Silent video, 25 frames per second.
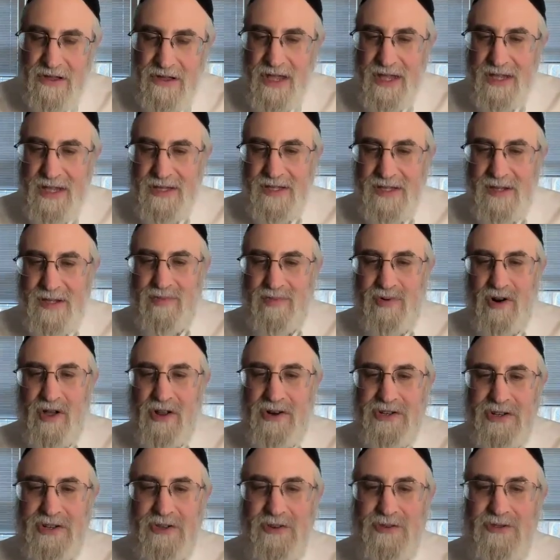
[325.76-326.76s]
Okay, the
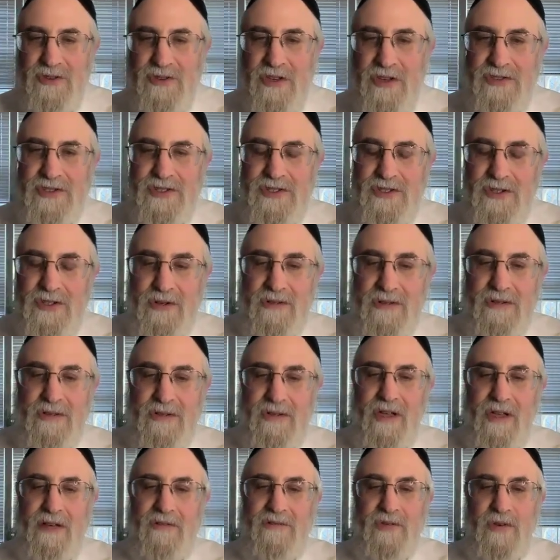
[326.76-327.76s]
broader you draw the
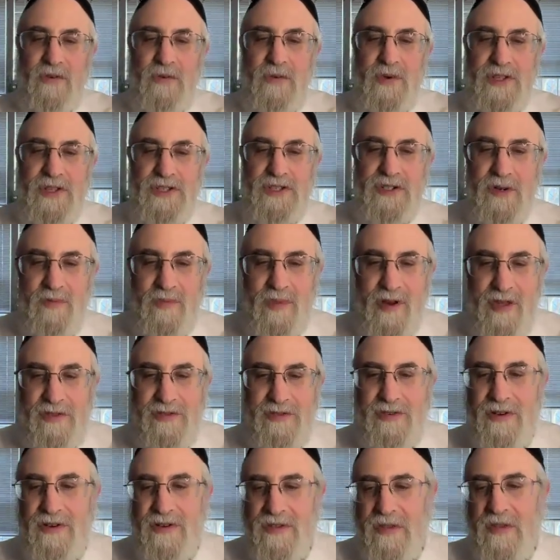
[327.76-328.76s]
circle of who is your
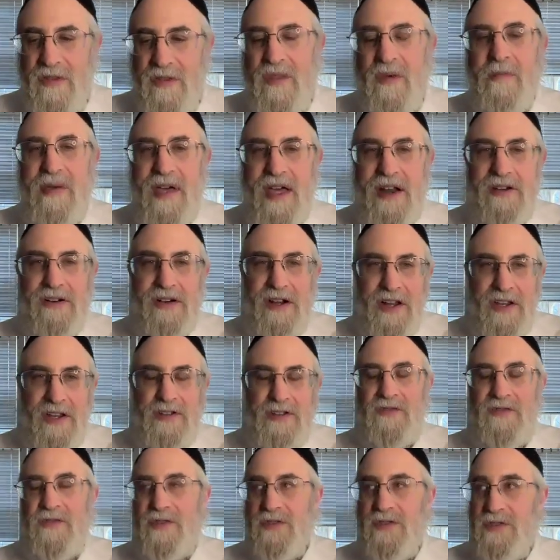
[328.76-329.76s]
brother, the better it
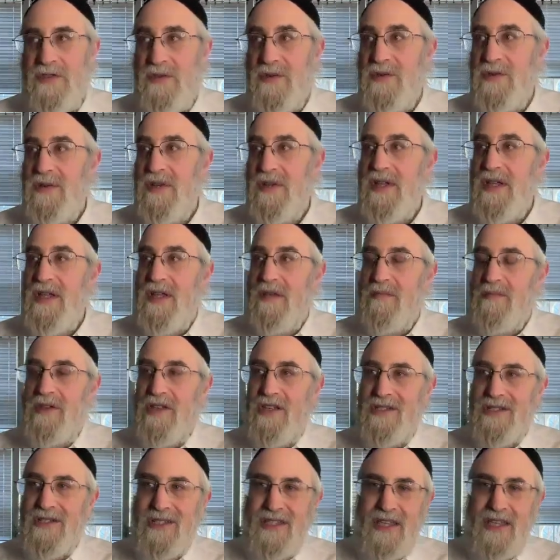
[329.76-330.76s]
is for you.
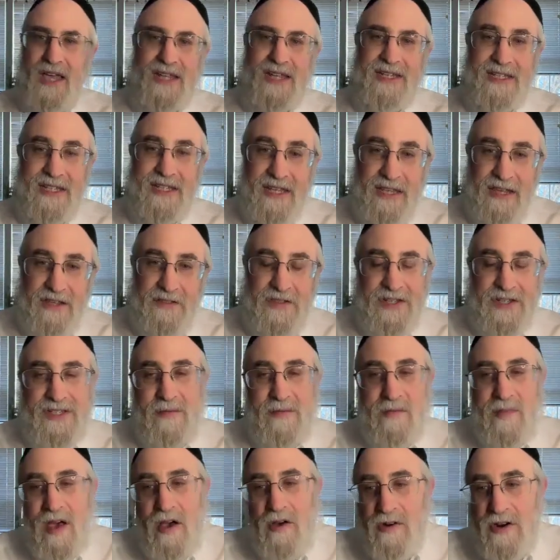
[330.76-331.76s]
Because the idea that
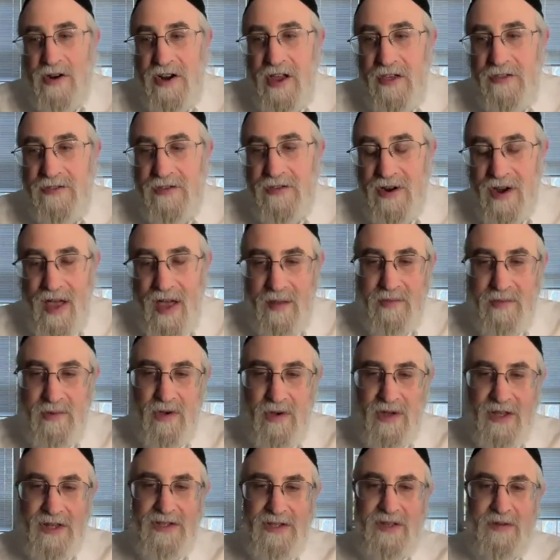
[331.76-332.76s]
somehow or another I'm
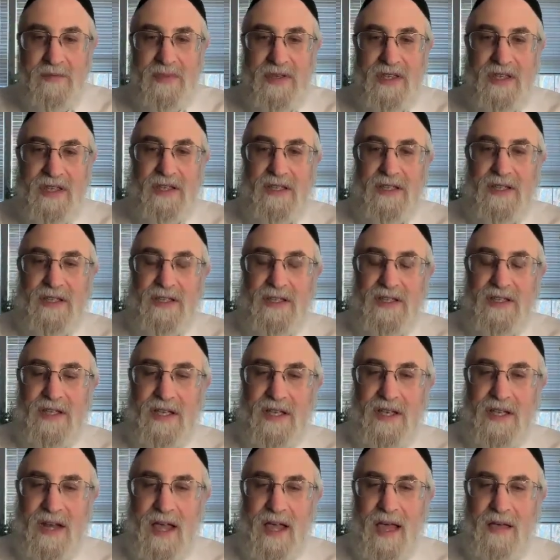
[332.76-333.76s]
going to be,
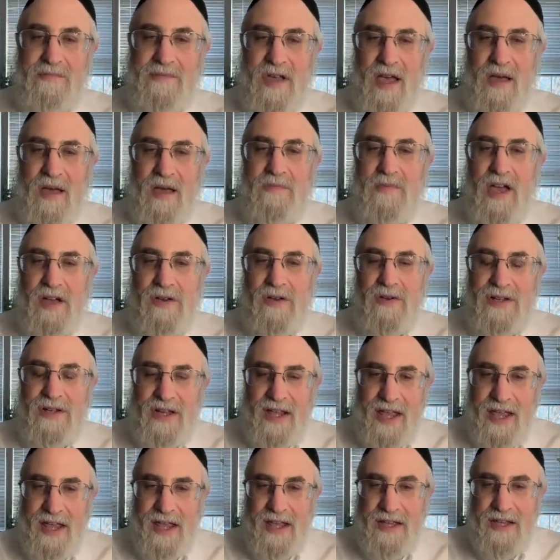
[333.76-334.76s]
and I'm not
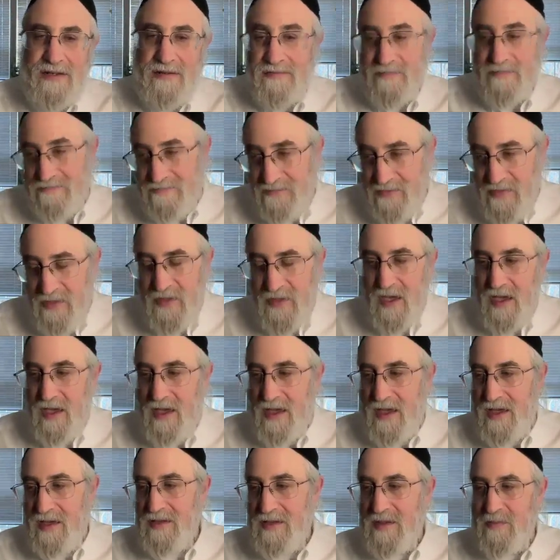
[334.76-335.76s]
going to hate
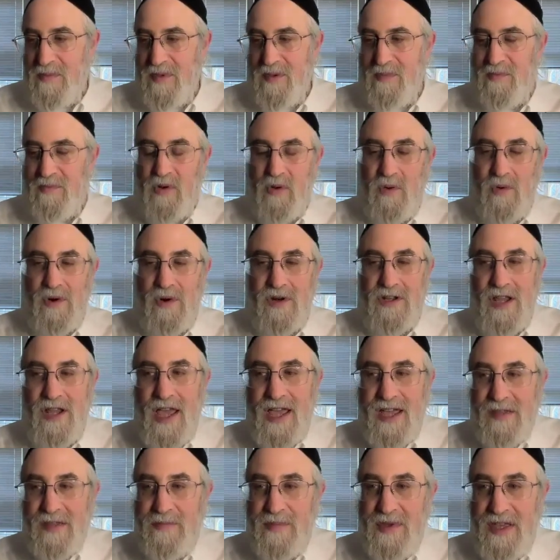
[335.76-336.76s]
the people who are
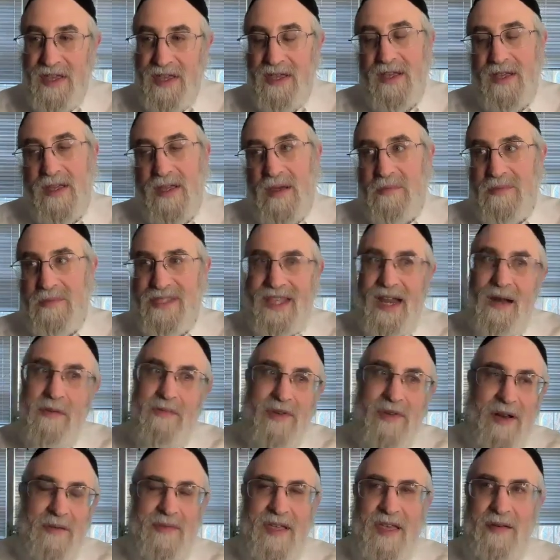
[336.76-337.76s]
like me, but then
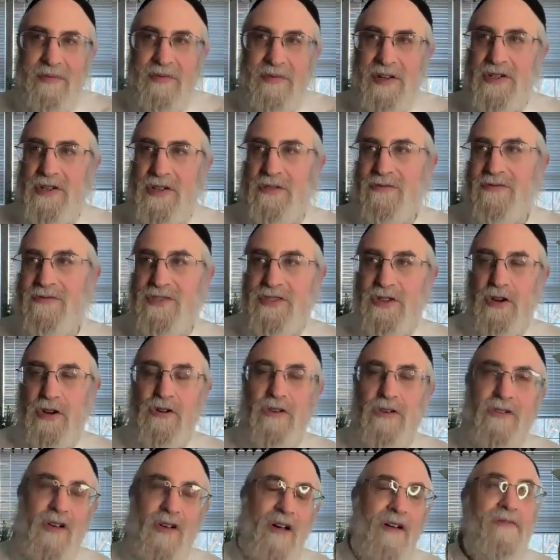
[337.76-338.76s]
I'm going to be able to sort of
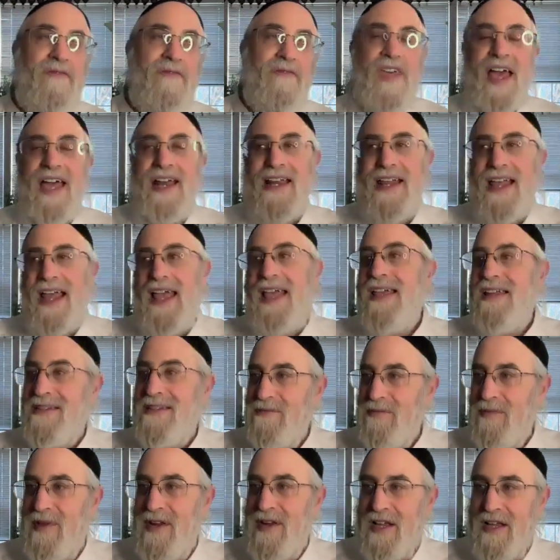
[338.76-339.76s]
turn off that
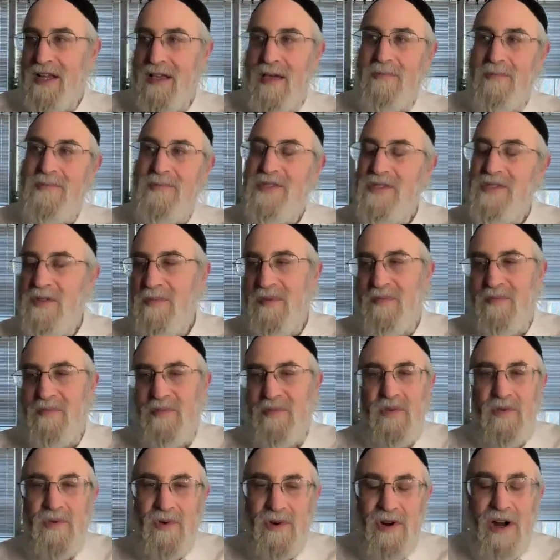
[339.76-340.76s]
hate when it comes to
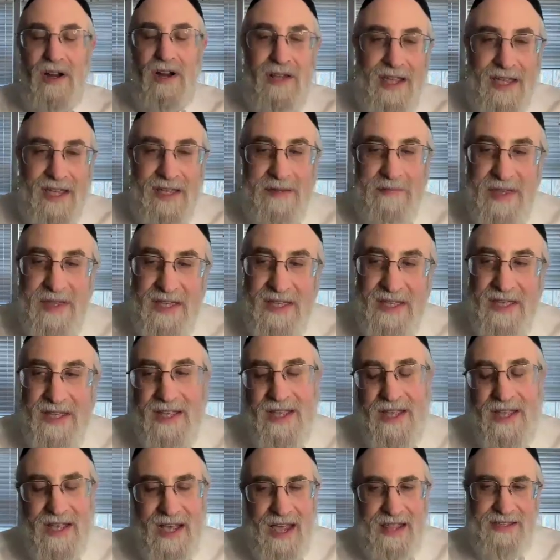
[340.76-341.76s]
people who are like me,
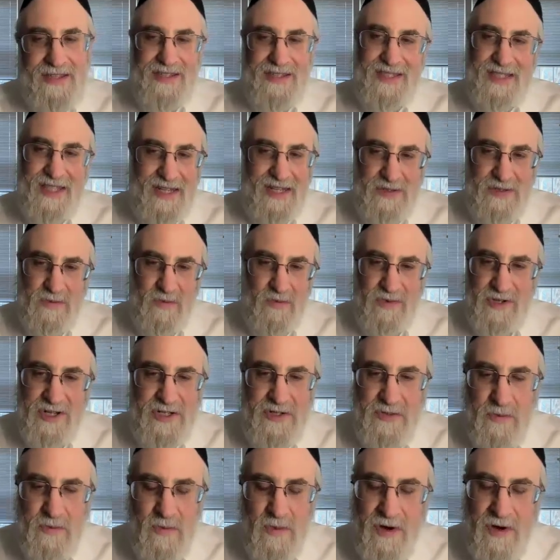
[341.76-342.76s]
I think
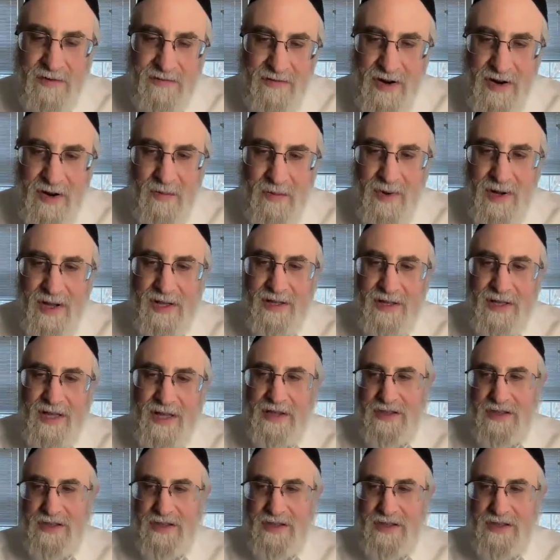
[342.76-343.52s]
doesn't work very well.